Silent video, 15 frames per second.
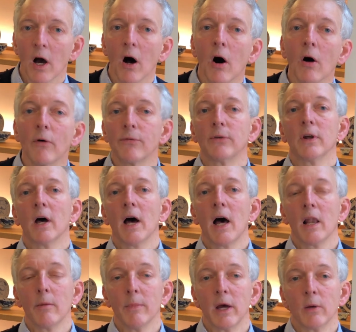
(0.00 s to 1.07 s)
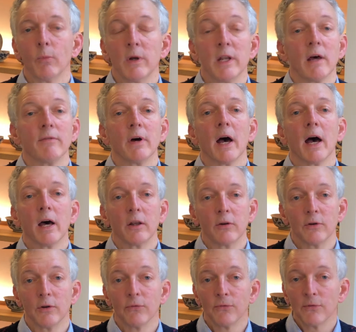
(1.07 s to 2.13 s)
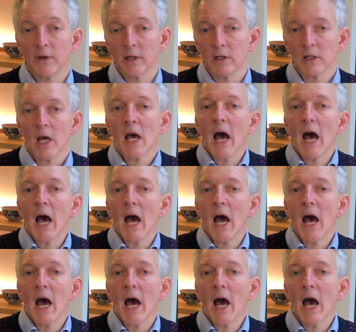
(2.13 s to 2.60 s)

After Alamein, we never had a defeat.